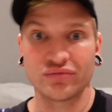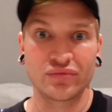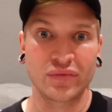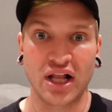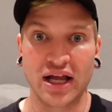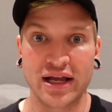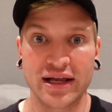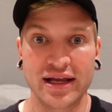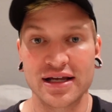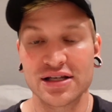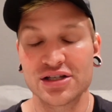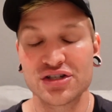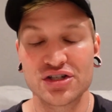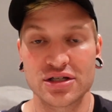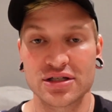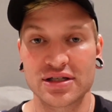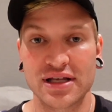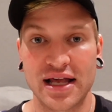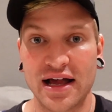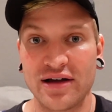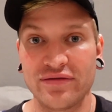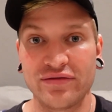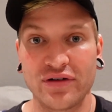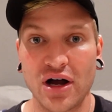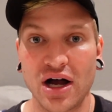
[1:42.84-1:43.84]
I guess just
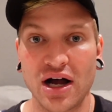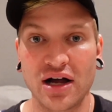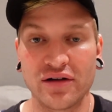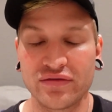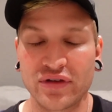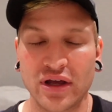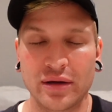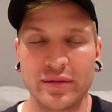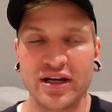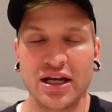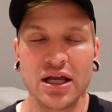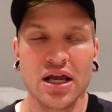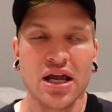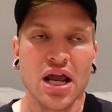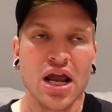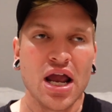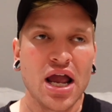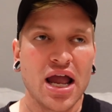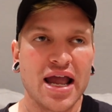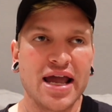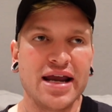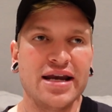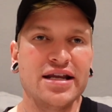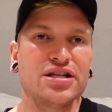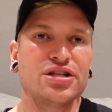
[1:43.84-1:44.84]
F off. I mean,
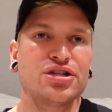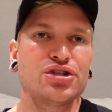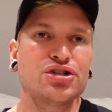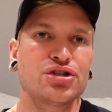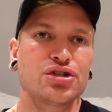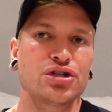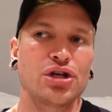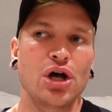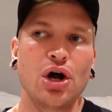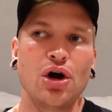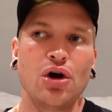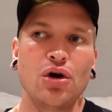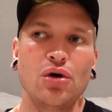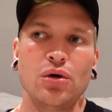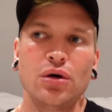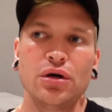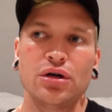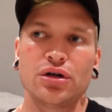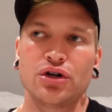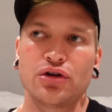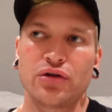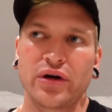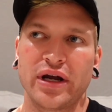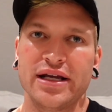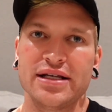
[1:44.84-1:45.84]
it is so
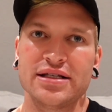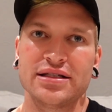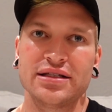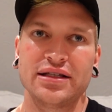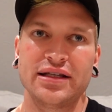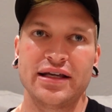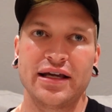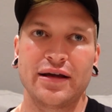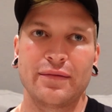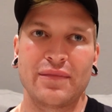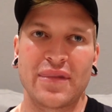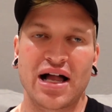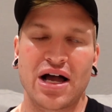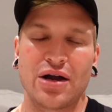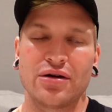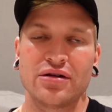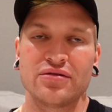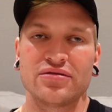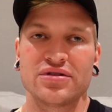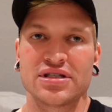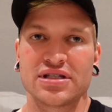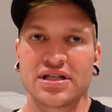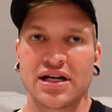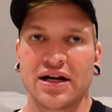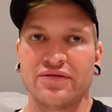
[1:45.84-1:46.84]
crazy the amount of
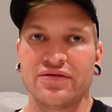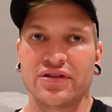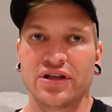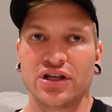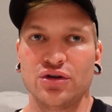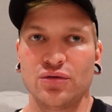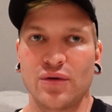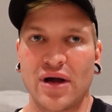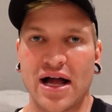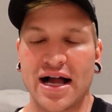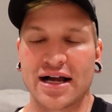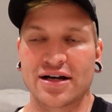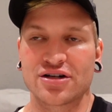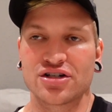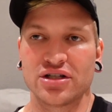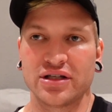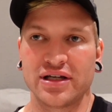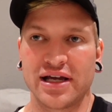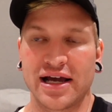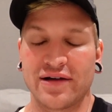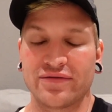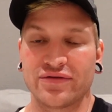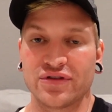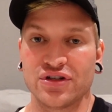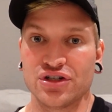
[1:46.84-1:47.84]
stuff that you actually
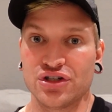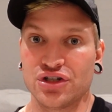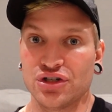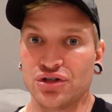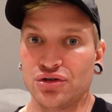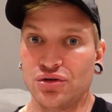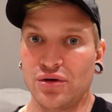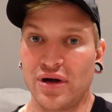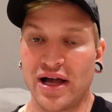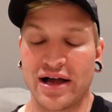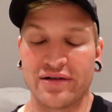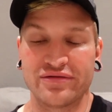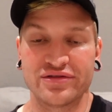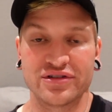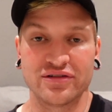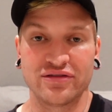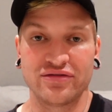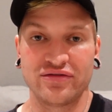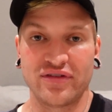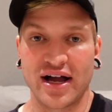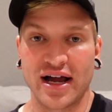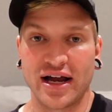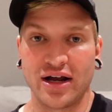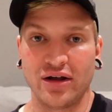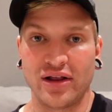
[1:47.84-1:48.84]
have to do, have to
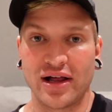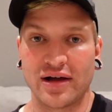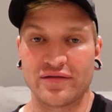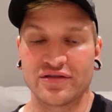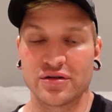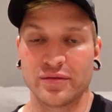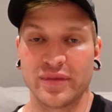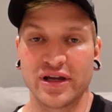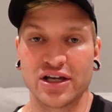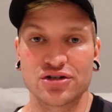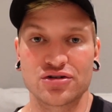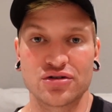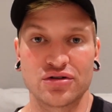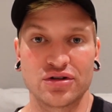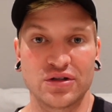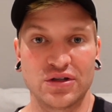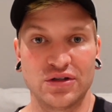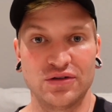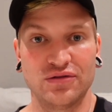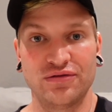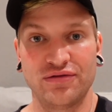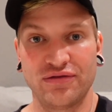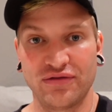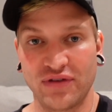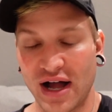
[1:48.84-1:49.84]
file, have to make sure that
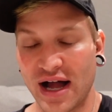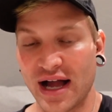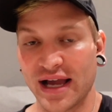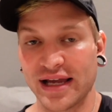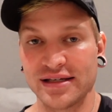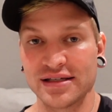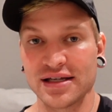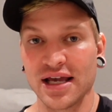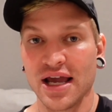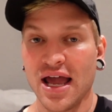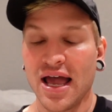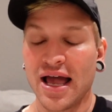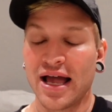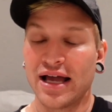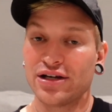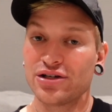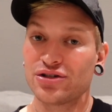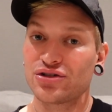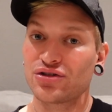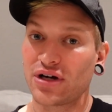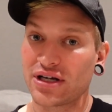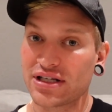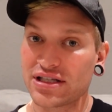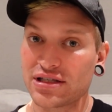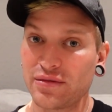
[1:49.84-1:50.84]
you find. And
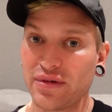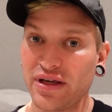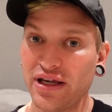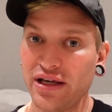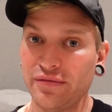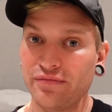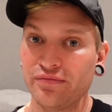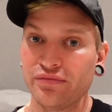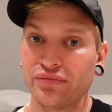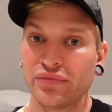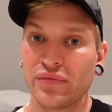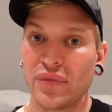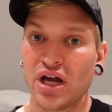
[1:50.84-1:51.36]
trust me,